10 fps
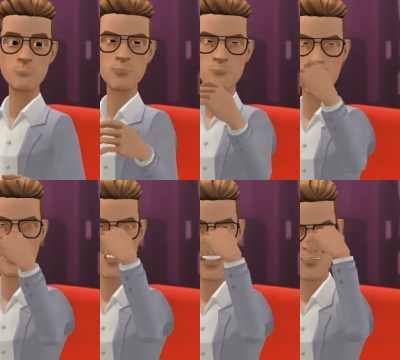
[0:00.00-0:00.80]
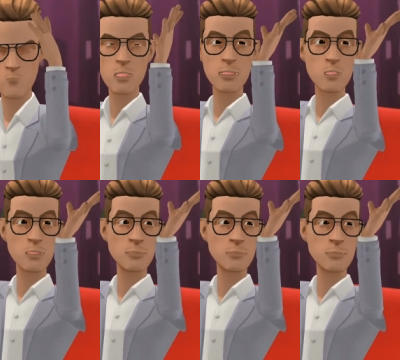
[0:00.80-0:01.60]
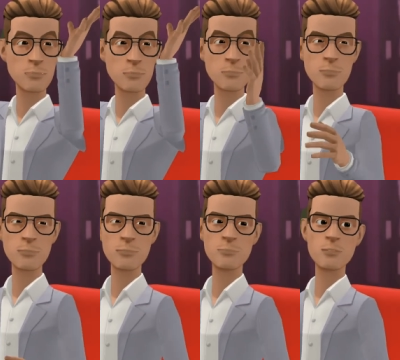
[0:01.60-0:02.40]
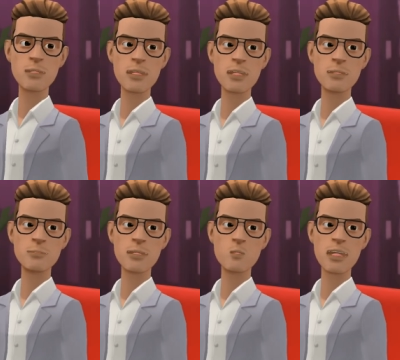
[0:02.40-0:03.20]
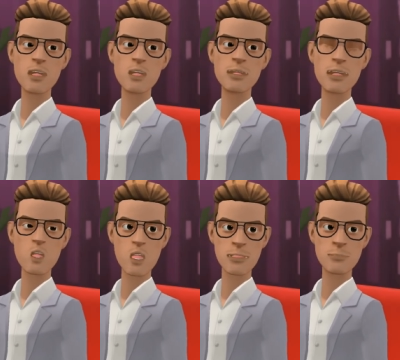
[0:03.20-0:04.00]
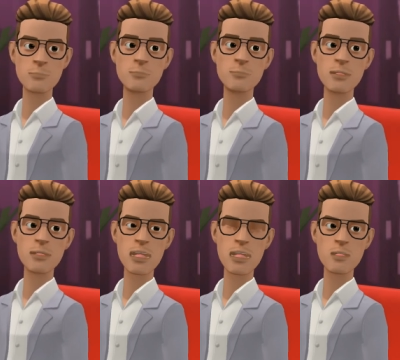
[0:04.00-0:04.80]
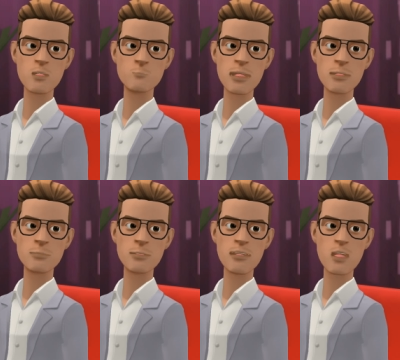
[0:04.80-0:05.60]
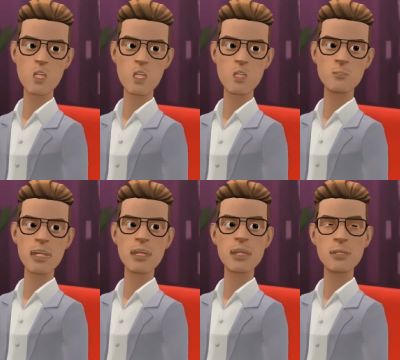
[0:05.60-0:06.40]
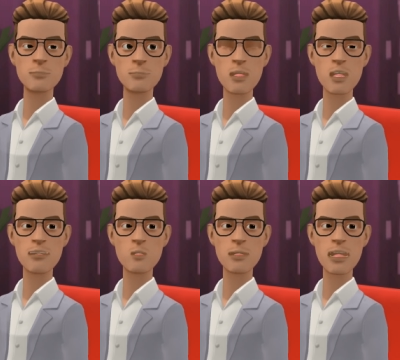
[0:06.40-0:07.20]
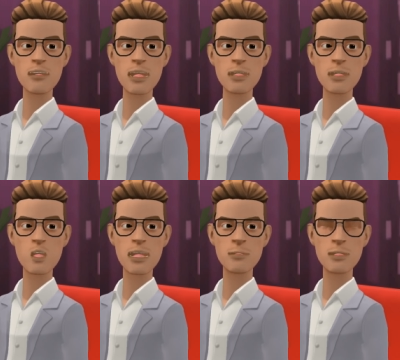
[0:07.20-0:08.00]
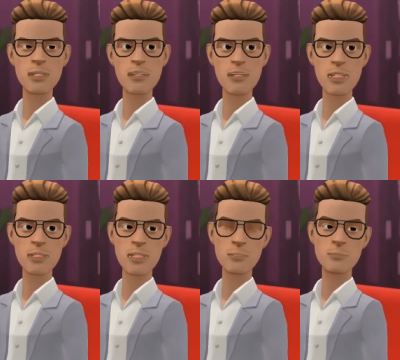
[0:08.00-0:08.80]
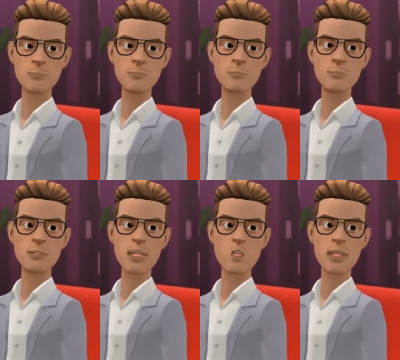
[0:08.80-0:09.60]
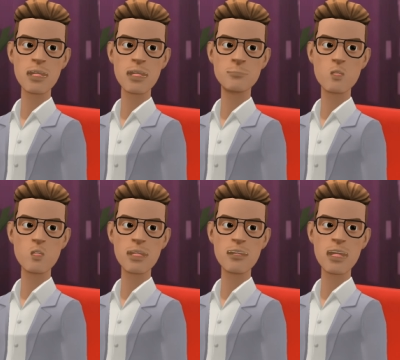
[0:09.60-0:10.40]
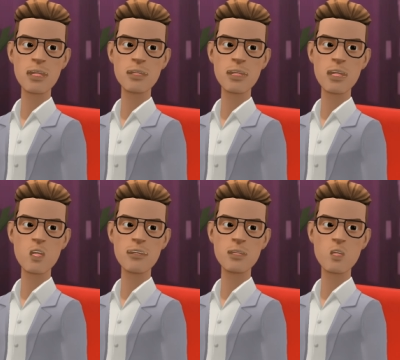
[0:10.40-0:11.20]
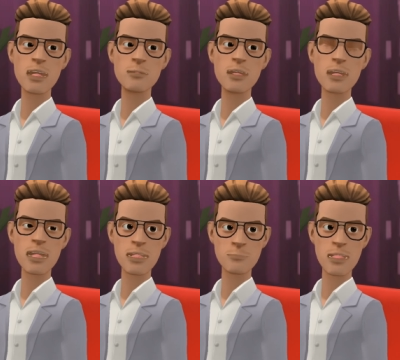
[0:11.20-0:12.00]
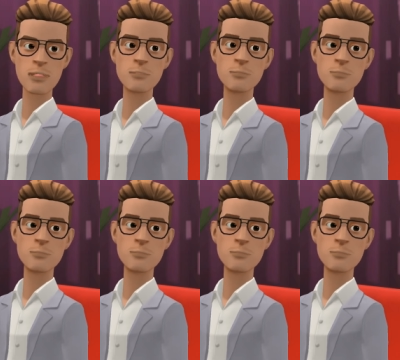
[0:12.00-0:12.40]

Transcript: My mind was blown. So I asked him what do I do? And he told me, if you want to be rich, you have to believe it and it will manifest. Start thinking positively and the universe will make it happen.